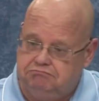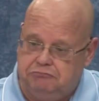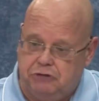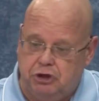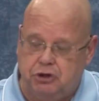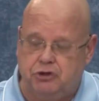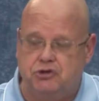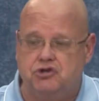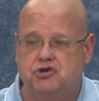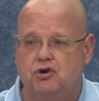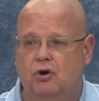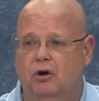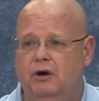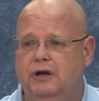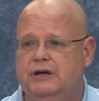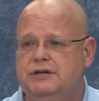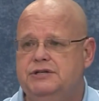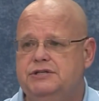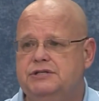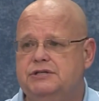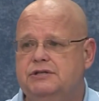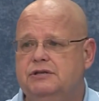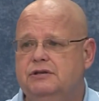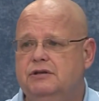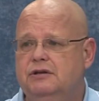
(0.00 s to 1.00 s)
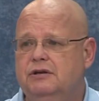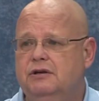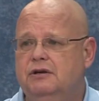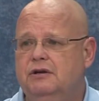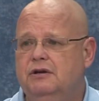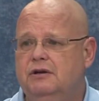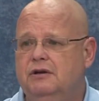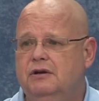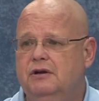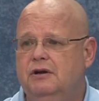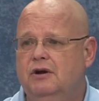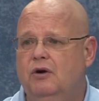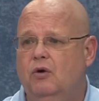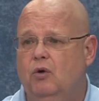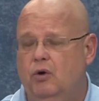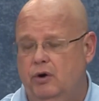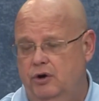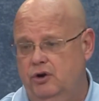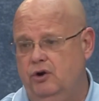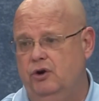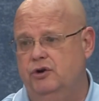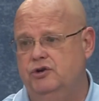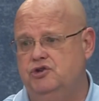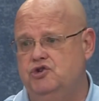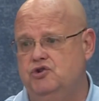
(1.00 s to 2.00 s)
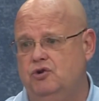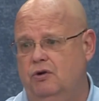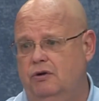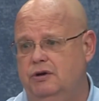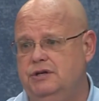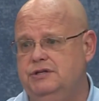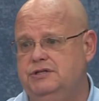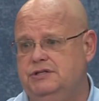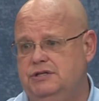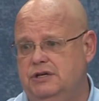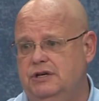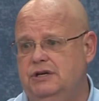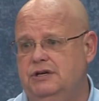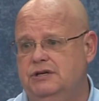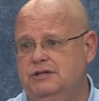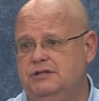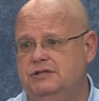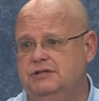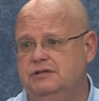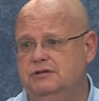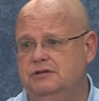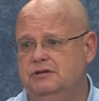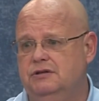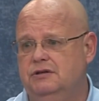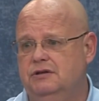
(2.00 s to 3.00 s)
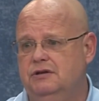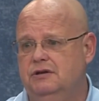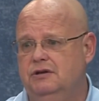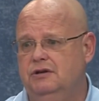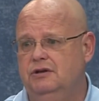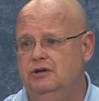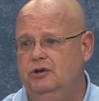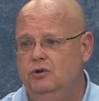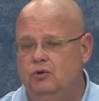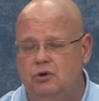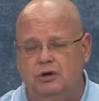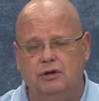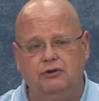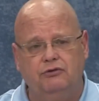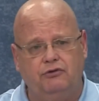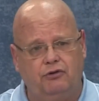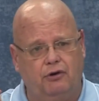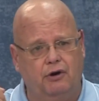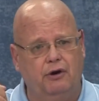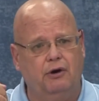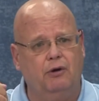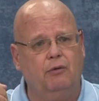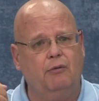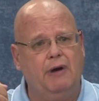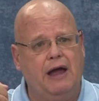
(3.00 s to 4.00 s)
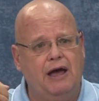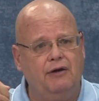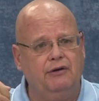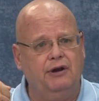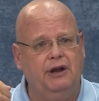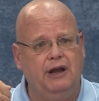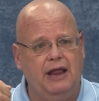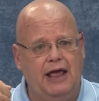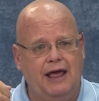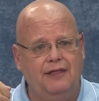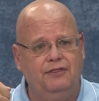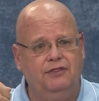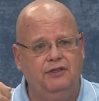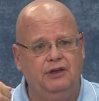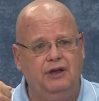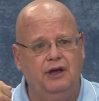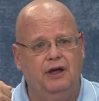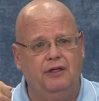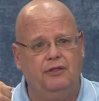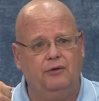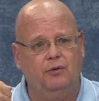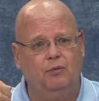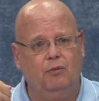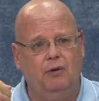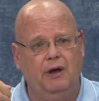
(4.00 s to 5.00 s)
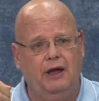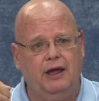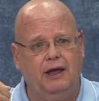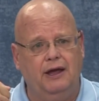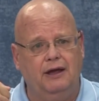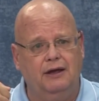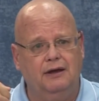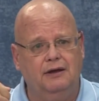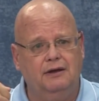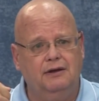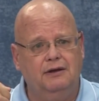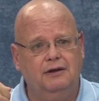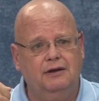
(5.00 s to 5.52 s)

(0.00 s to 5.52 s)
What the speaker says: Your choice. Or your choice is you can turn around and head the other way.